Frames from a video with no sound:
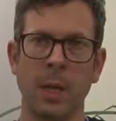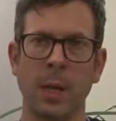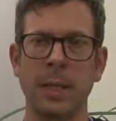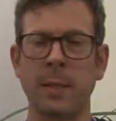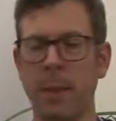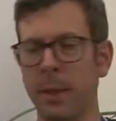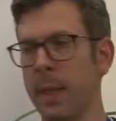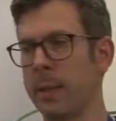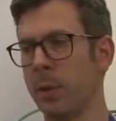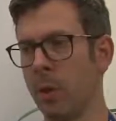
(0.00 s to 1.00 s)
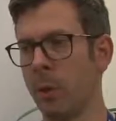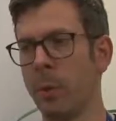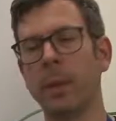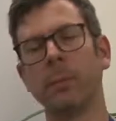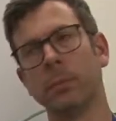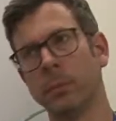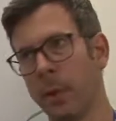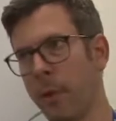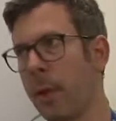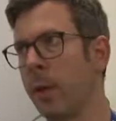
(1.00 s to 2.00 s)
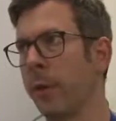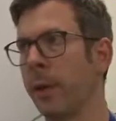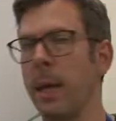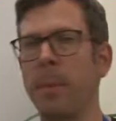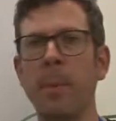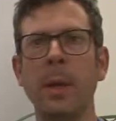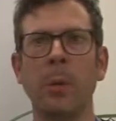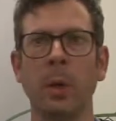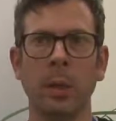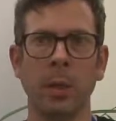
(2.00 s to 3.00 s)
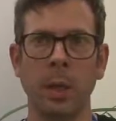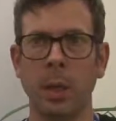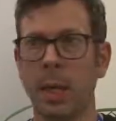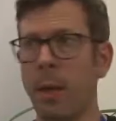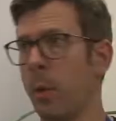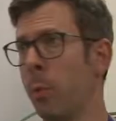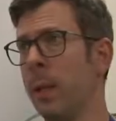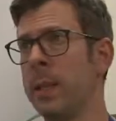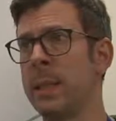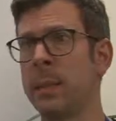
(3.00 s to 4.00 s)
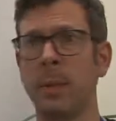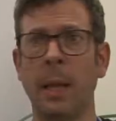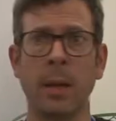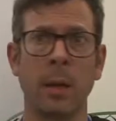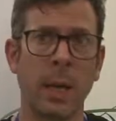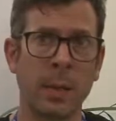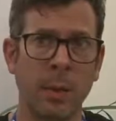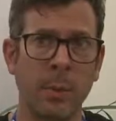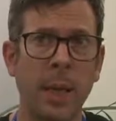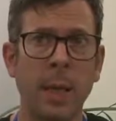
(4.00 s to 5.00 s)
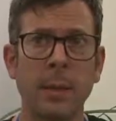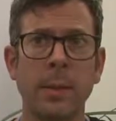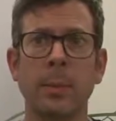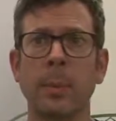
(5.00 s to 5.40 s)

It's something that we think of. Okay, maybe we'll either release it later as an update.